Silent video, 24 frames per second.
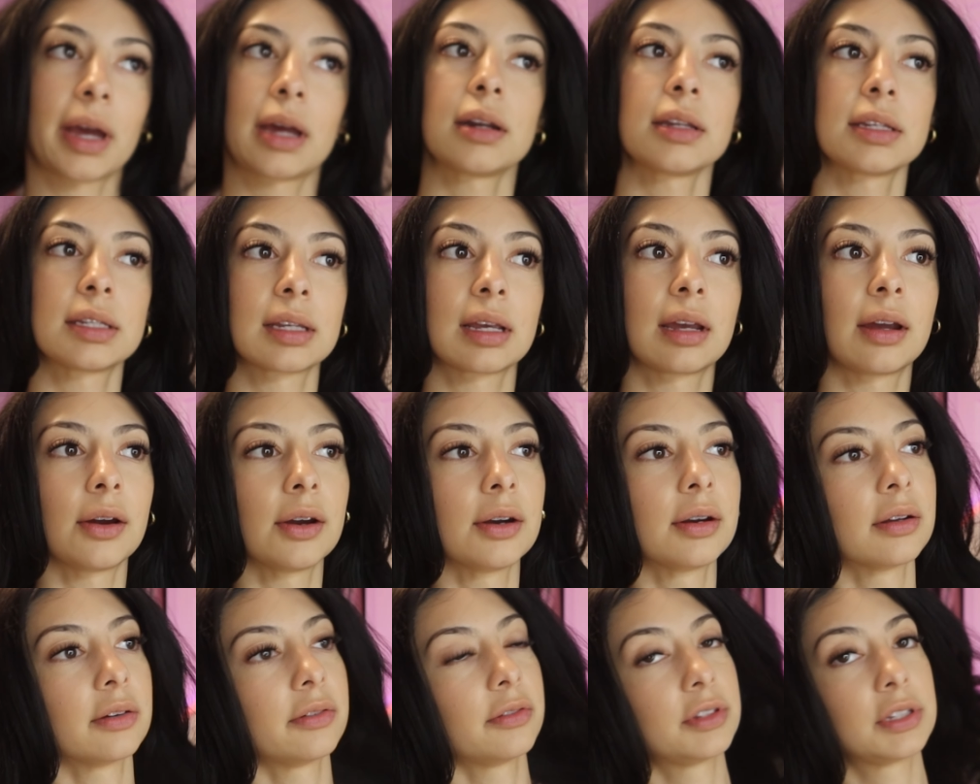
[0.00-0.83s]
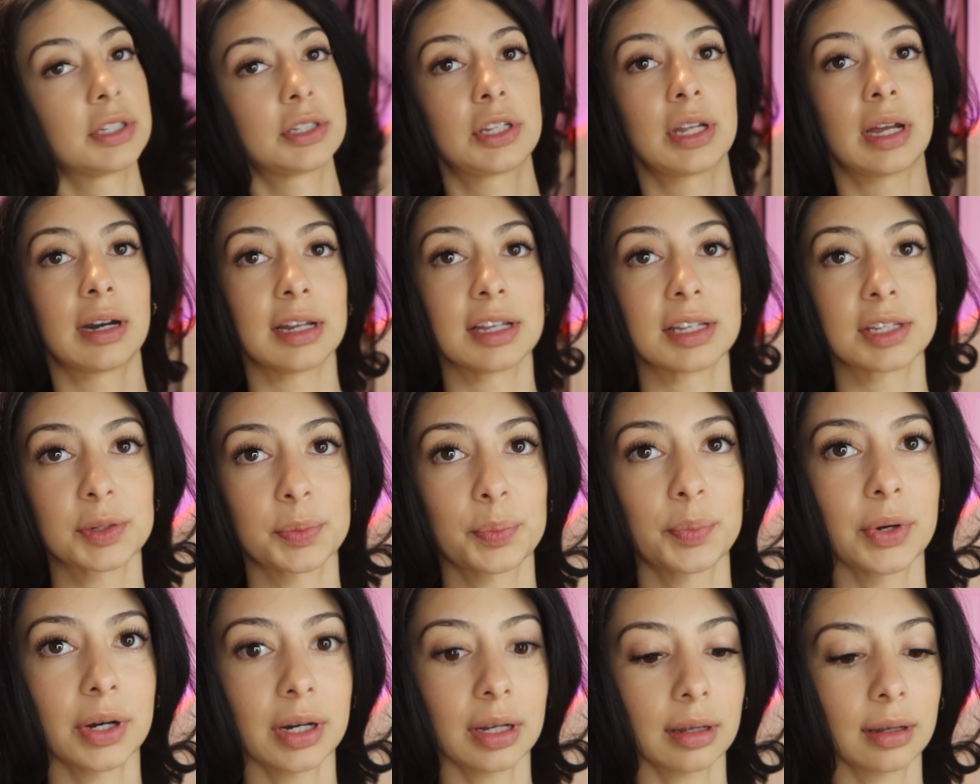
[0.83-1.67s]
kind of scared of setting
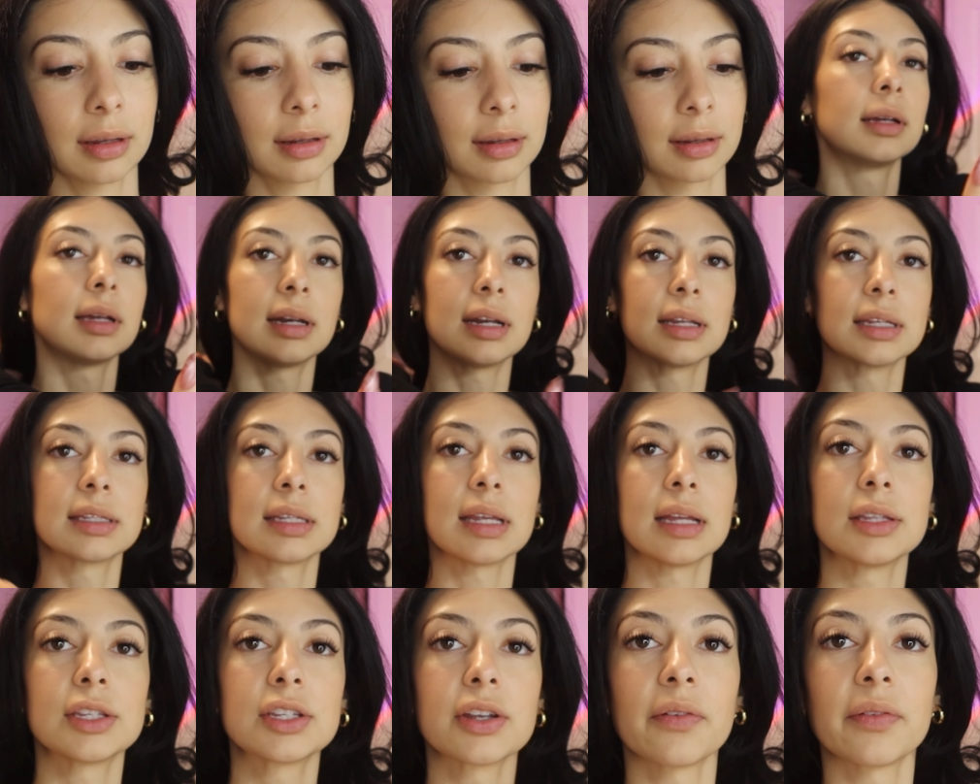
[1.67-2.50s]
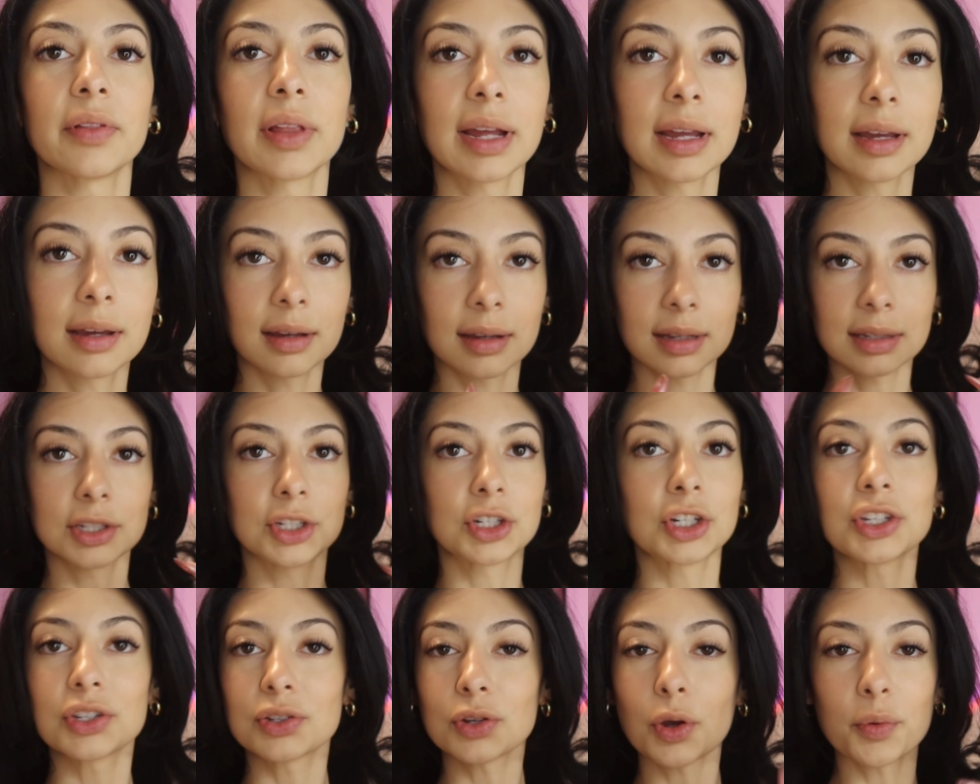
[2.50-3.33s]
spray in the sense of like, it's
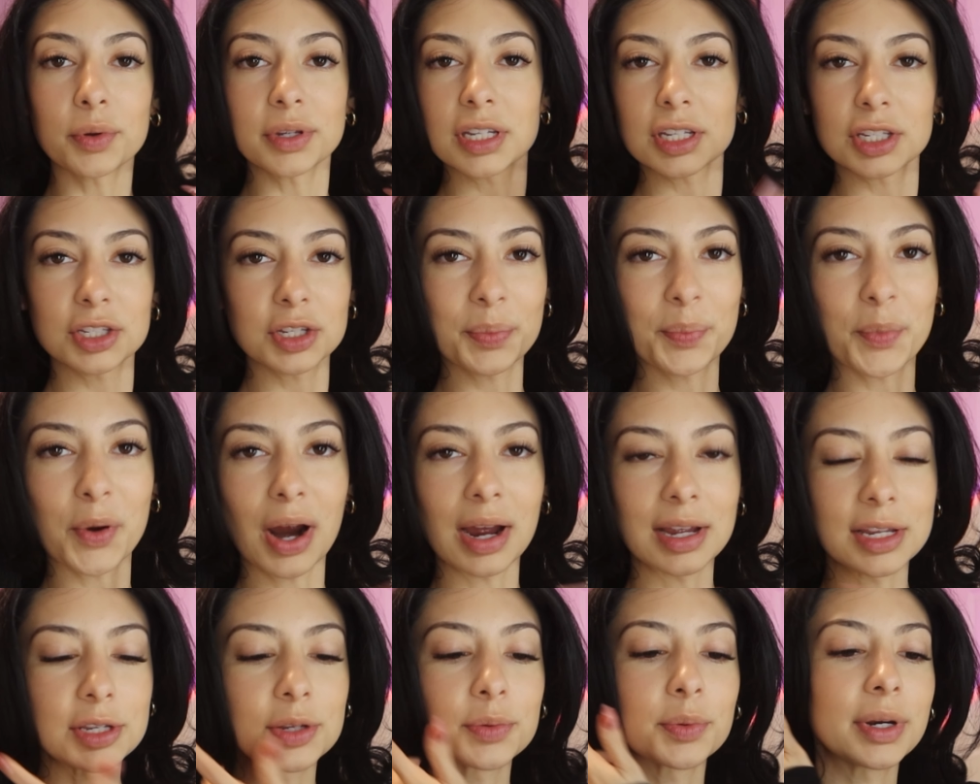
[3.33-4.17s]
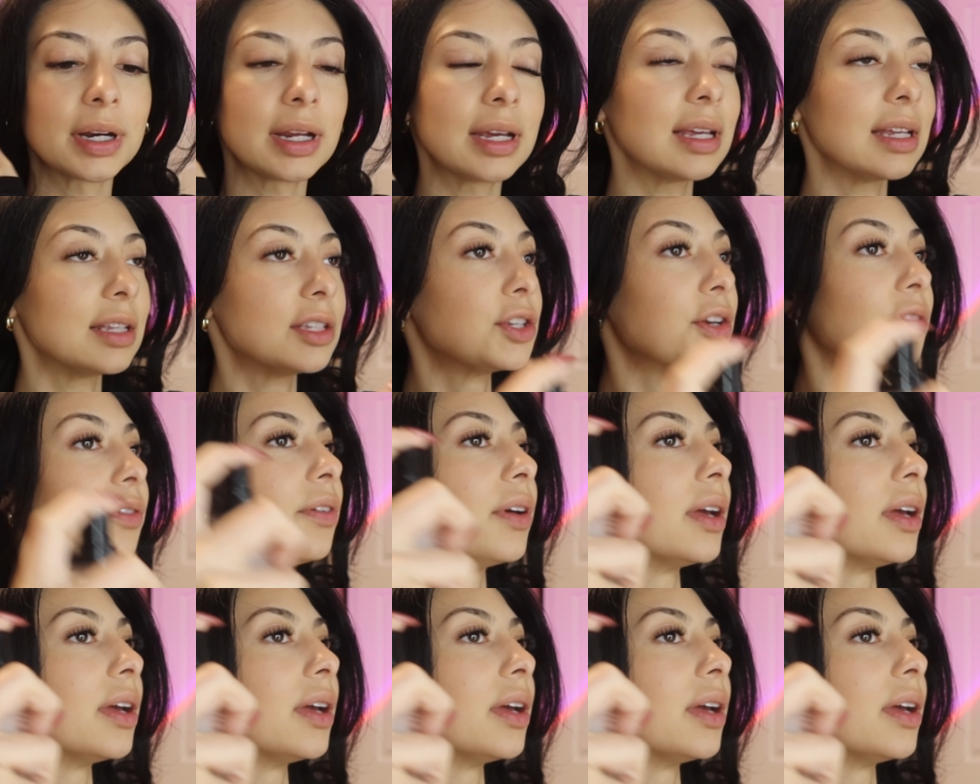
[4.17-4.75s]
just always a surprise when it hits your